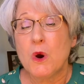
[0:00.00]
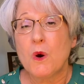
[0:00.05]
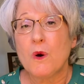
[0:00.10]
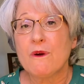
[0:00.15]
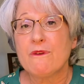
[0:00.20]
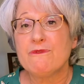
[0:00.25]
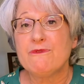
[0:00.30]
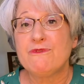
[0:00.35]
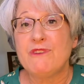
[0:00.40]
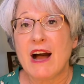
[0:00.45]
or
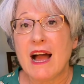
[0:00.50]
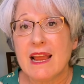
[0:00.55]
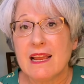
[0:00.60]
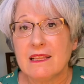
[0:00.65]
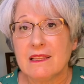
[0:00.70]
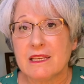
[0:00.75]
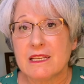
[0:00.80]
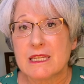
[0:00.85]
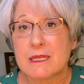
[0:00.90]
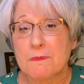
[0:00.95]

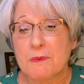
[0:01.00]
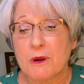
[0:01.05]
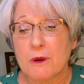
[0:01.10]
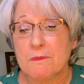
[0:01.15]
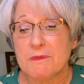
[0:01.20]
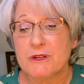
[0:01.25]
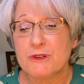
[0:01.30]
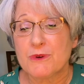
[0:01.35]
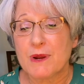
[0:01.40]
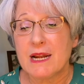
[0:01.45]
violence
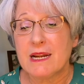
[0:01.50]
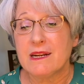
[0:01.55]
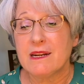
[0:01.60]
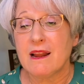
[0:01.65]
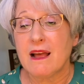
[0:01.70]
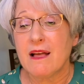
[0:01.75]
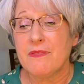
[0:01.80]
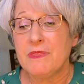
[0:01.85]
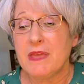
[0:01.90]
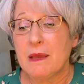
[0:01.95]
perpetrated
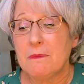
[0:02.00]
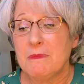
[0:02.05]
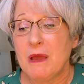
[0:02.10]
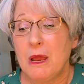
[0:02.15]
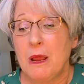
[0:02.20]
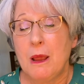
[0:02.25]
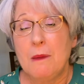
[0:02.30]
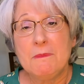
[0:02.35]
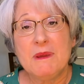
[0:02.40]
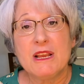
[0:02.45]
on them
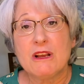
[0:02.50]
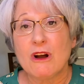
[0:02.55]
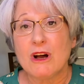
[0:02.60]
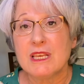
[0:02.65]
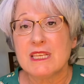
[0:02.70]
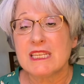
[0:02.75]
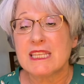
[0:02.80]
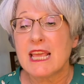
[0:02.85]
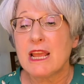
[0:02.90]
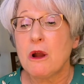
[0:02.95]

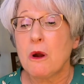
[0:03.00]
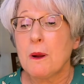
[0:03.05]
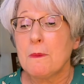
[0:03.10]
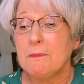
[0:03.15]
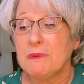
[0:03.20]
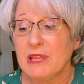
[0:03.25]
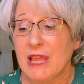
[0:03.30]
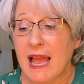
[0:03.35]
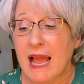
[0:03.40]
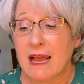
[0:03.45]
because they are
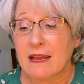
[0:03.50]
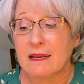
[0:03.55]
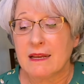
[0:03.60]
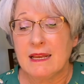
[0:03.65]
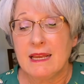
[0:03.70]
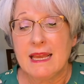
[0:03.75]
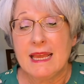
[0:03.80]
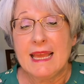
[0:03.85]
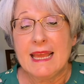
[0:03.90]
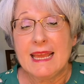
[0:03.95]
Black,
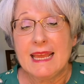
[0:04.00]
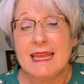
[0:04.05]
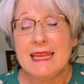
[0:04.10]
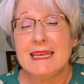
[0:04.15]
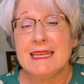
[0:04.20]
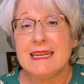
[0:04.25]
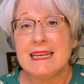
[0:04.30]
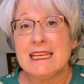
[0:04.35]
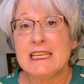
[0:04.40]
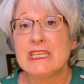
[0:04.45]

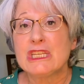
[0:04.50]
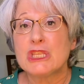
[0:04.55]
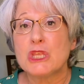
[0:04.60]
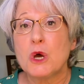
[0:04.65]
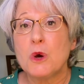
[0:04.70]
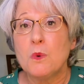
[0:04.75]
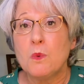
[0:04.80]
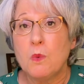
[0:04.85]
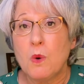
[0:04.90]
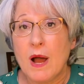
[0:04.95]
it is the
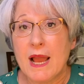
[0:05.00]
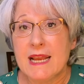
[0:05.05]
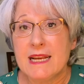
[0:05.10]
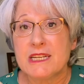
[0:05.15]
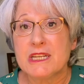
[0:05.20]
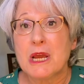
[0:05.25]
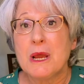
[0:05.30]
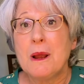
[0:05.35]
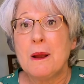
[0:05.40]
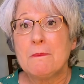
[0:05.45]

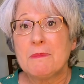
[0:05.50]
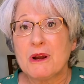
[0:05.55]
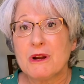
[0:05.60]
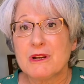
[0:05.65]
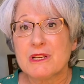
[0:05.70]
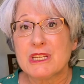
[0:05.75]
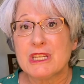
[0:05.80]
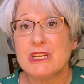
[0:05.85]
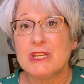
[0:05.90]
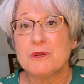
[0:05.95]
white
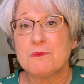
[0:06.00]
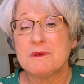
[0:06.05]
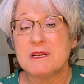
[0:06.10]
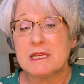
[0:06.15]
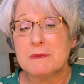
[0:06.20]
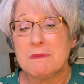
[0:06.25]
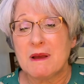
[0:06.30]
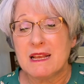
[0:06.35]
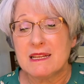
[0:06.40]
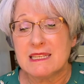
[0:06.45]
person's
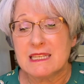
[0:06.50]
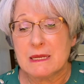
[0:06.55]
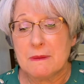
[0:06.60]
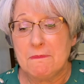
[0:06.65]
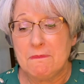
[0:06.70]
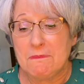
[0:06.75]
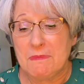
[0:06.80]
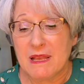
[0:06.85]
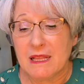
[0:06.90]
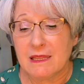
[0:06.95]

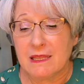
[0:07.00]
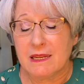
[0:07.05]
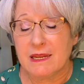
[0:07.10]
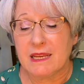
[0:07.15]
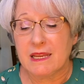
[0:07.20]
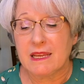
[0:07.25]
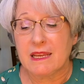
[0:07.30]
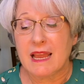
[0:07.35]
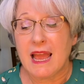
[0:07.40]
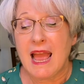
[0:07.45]

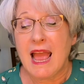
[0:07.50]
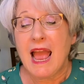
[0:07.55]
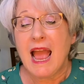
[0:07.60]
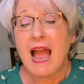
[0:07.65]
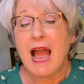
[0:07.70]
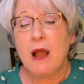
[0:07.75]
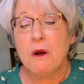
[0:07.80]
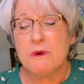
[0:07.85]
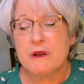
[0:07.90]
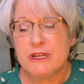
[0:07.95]
responsibility,
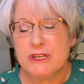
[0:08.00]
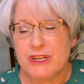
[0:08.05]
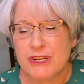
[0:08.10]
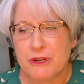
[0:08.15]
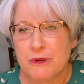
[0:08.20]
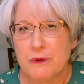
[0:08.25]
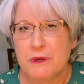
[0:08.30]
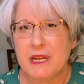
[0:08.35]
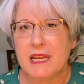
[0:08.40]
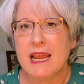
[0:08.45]
our
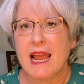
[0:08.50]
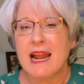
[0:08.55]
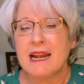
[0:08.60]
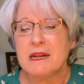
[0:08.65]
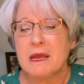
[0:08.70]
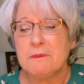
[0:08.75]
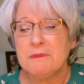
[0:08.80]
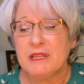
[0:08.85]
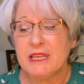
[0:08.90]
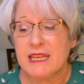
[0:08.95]
duty and
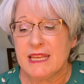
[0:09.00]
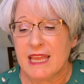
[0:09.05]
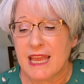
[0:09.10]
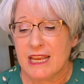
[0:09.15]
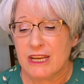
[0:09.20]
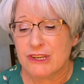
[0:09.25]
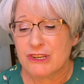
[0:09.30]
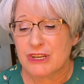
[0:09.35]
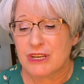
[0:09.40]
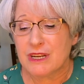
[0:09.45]

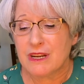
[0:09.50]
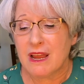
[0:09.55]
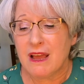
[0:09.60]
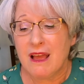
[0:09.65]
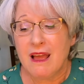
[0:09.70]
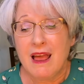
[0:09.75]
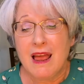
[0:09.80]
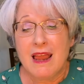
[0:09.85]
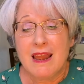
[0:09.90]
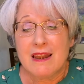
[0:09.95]
obligation,
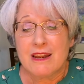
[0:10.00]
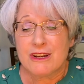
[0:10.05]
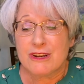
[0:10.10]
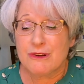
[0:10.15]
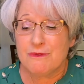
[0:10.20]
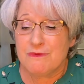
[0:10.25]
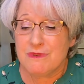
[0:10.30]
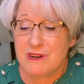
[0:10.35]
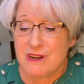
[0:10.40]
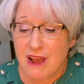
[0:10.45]
to
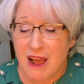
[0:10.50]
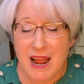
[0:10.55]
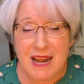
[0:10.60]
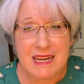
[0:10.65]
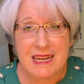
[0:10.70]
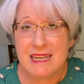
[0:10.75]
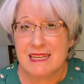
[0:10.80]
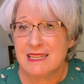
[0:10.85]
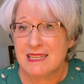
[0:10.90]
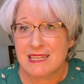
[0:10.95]
not
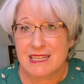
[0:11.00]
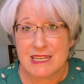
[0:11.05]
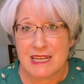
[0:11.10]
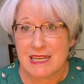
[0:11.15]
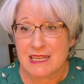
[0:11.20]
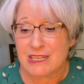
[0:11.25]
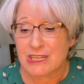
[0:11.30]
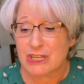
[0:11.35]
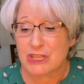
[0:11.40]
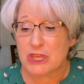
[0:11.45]

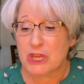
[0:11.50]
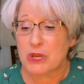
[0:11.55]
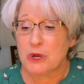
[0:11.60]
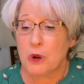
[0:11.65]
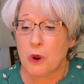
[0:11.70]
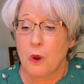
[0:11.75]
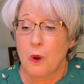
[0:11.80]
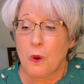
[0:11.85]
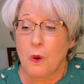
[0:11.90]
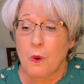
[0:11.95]
insist that
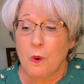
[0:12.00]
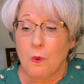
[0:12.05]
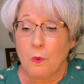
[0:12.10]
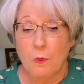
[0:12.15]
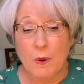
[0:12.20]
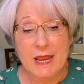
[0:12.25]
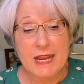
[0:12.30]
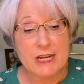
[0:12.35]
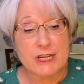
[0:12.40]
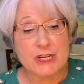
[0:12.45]

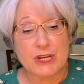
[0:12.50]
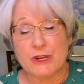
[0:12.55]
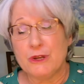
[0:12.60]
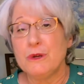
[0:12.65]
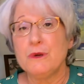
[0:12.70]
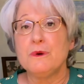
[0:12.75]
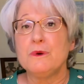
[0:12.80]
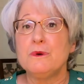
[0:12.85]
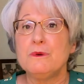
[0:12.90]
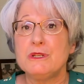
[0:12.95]
we
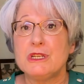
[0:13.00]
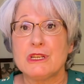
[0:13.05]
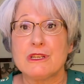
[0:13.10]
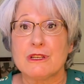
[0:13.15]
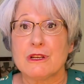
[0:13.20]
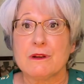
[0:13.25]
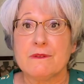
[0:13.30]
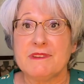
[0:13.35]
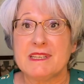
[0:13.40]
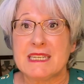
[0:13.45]
too
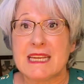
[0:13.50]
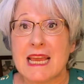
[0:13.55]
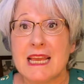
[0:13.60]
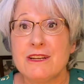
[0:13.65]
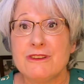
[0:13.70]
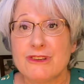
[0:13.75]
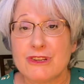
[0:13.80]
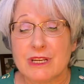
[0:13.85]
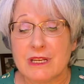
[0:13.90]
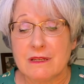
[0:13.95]
deserve
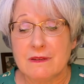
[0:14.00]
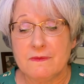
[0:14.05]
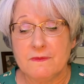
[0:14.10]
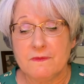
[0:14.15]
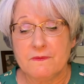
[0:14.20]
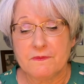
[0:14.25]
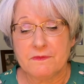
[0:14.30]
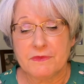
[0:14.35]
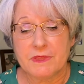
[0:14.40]
attention.